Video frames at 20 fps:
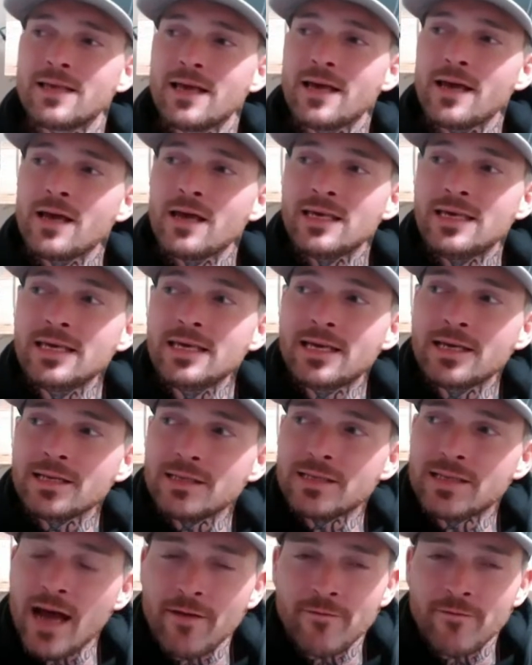he can
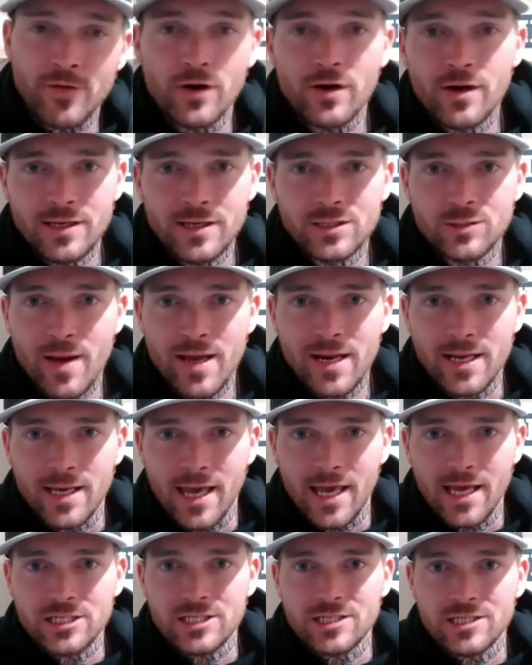divert his
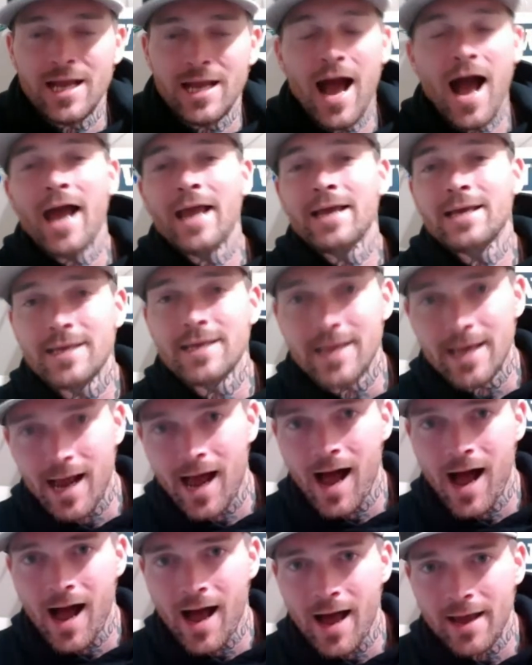medication. I can get
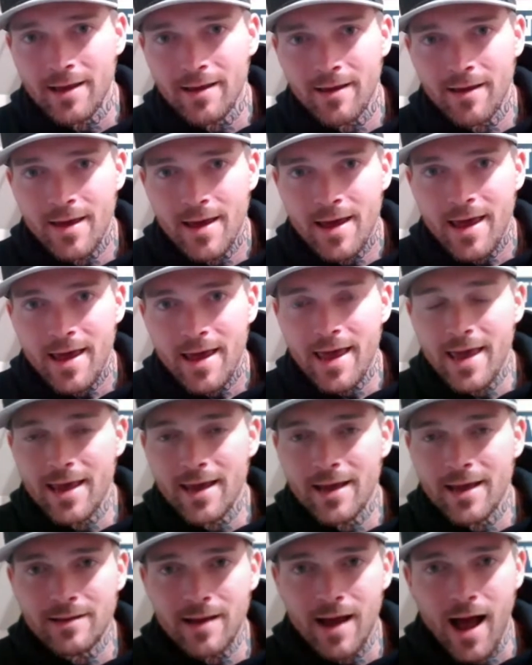high
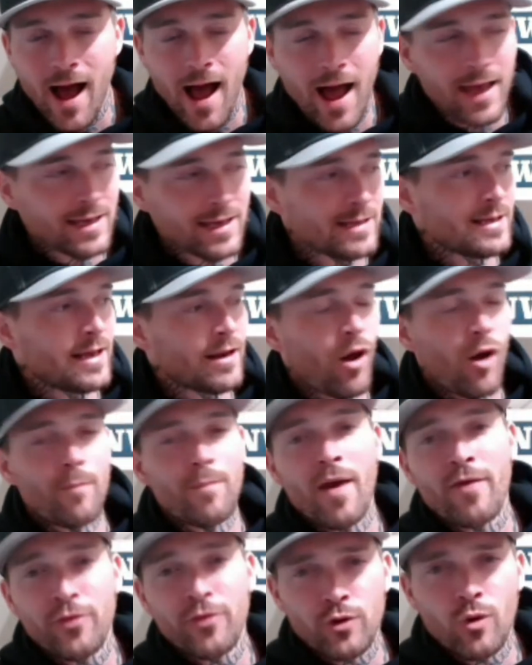and I can get on
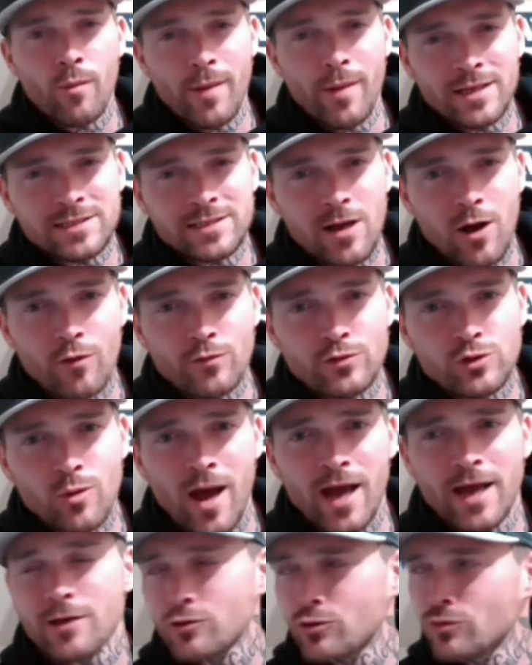methadone myself so
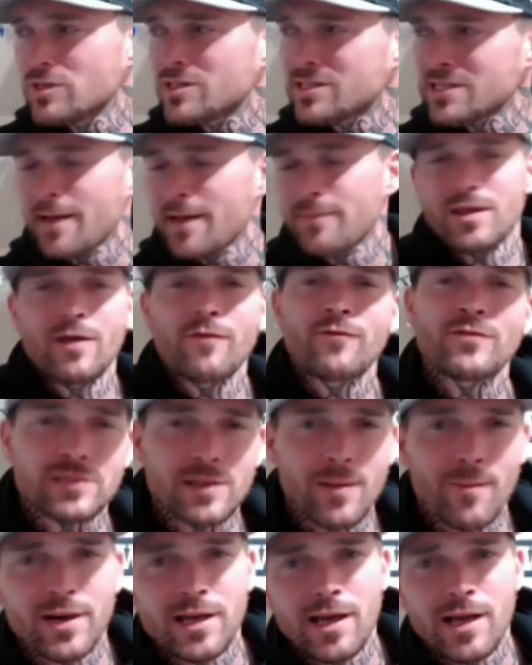I can do the same thing for
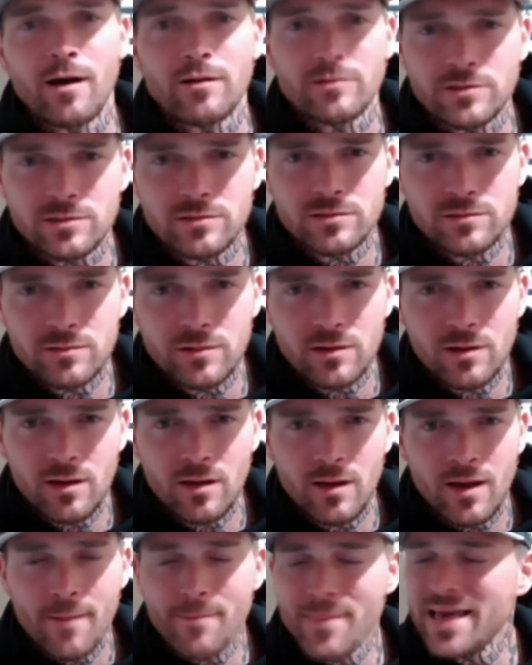somebody else.
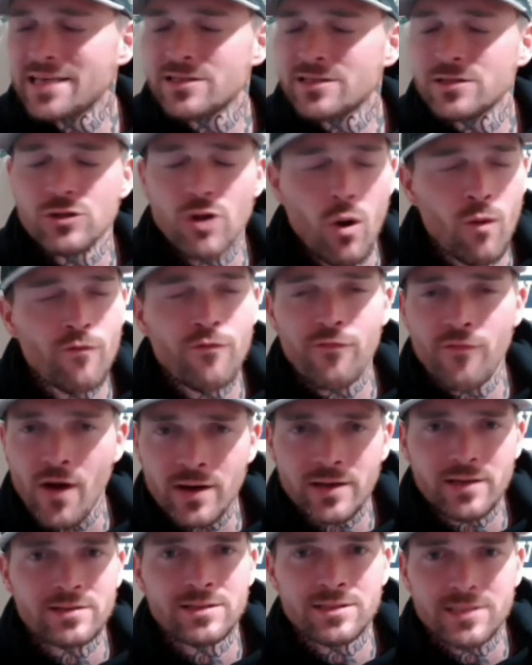Makes no
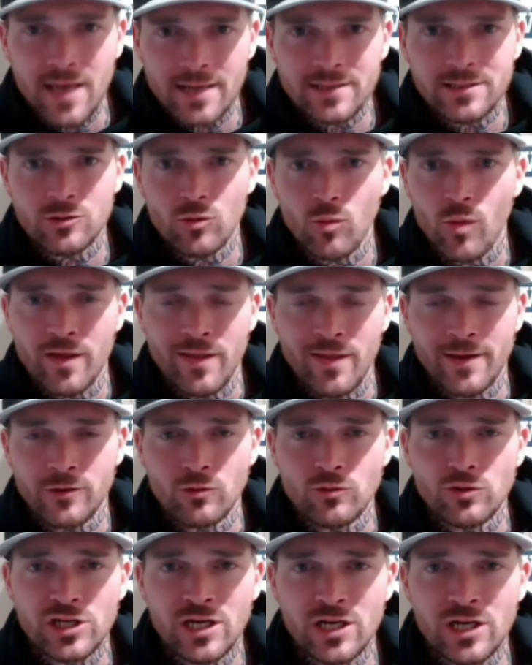fucking sense the way they
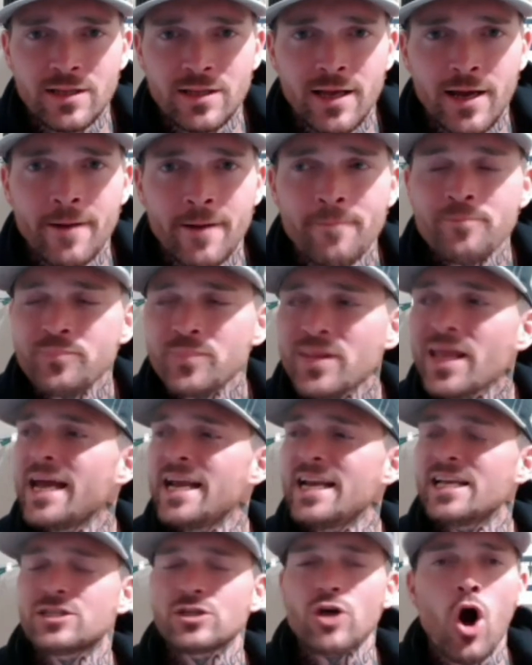do shit in there.
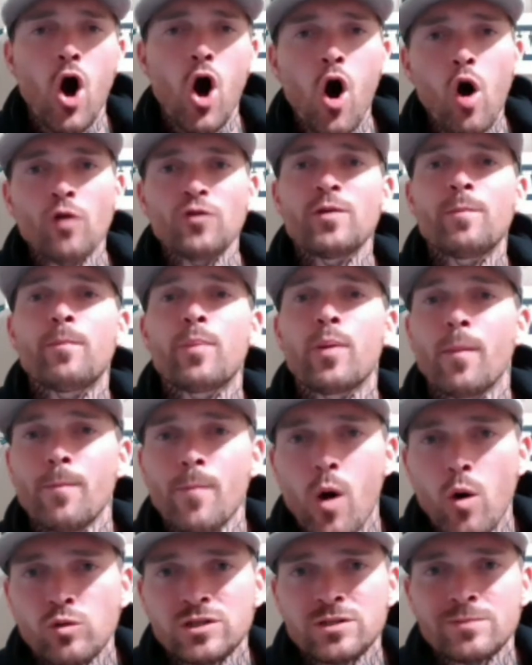And it's all to
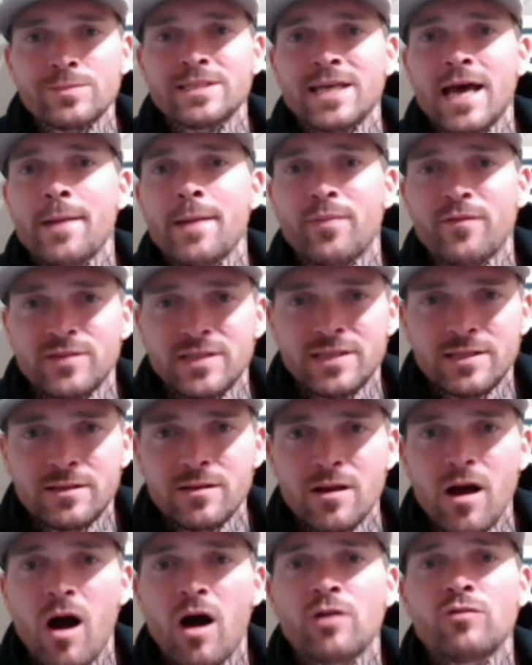promote some type of
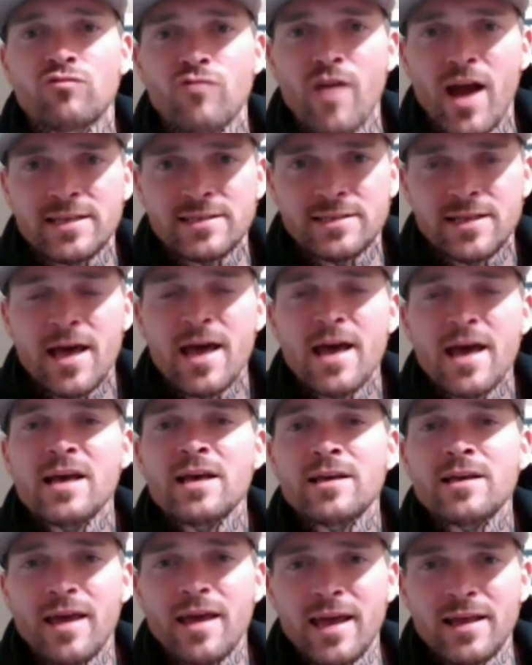unrest
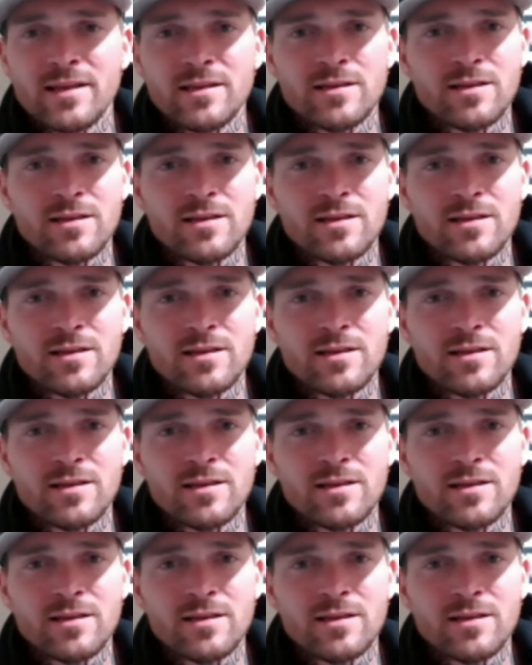and